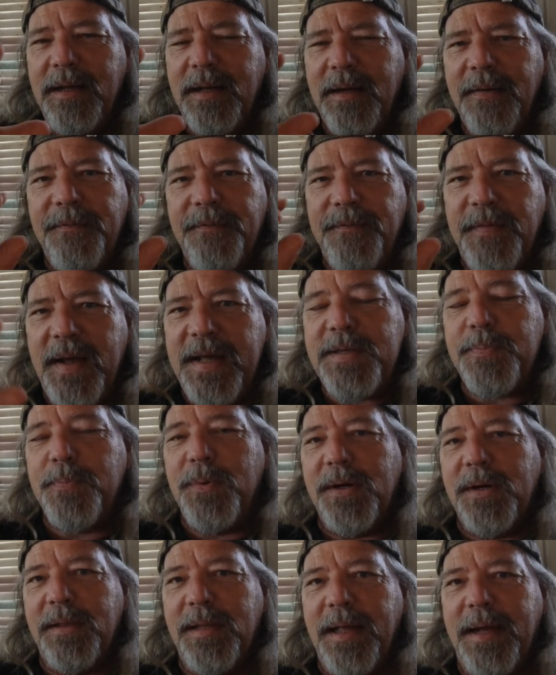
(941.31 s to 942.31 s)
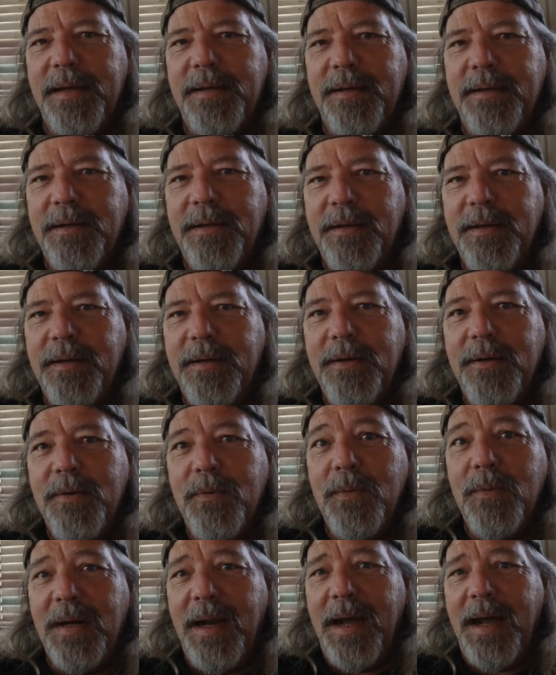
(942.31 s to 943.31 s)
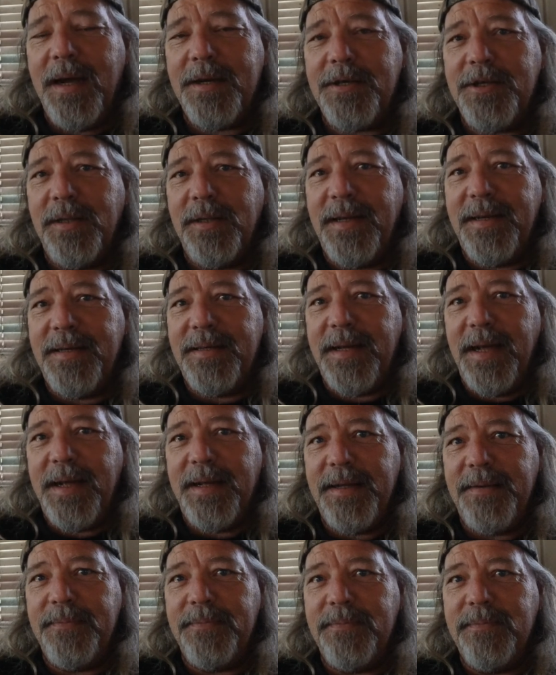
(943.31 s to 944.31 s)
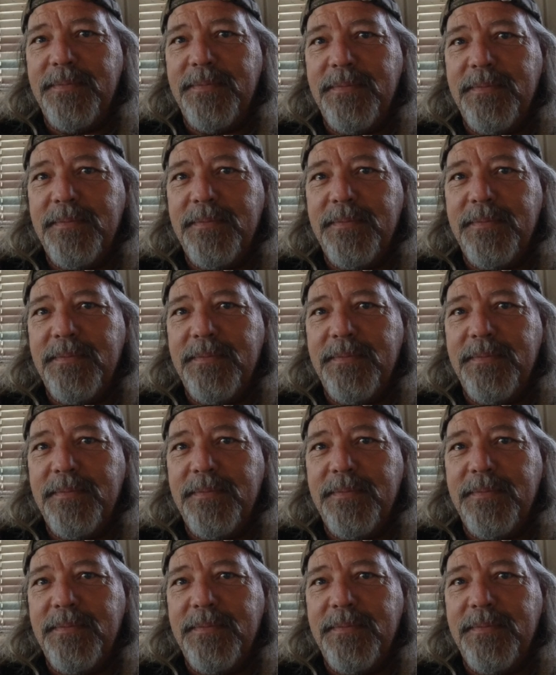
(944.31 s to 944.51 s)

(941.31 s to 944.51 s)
in Facebook land would actually date